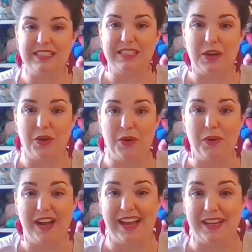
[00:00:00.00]
So
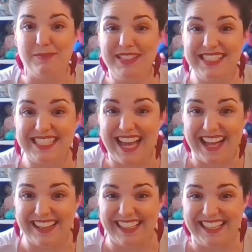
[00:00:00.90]
I'm
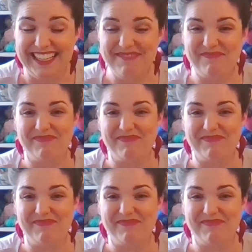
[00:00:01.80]
Sally.